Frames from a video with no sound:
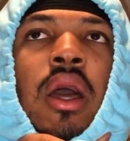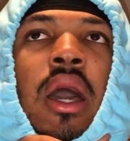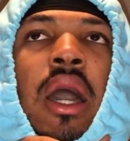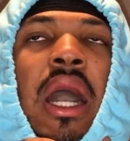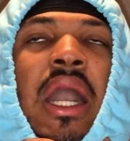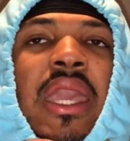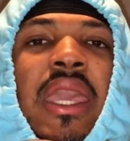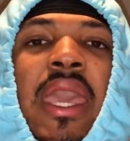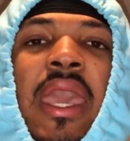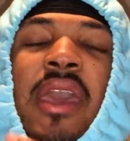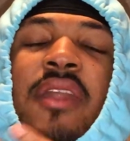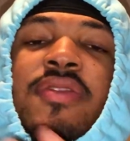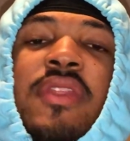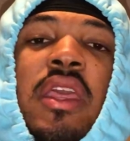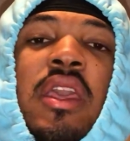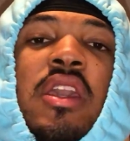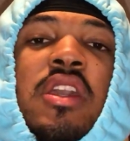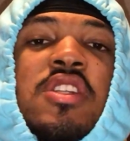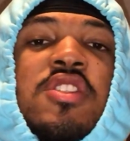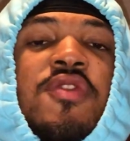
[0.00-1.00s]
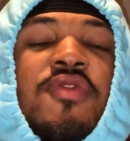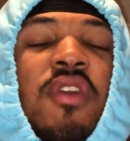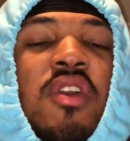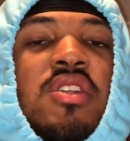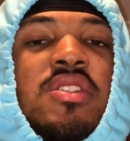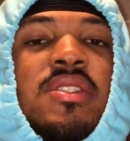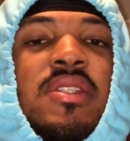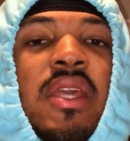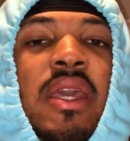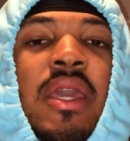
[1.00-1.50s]
I can't think of his
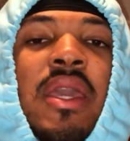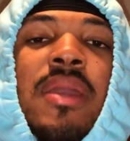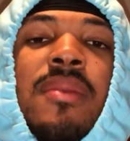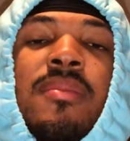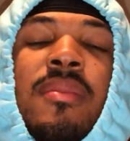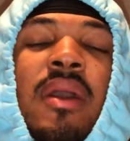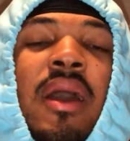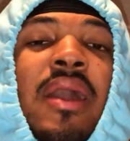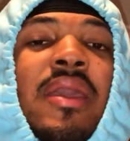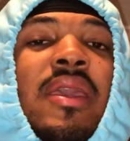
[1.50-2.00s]
first name.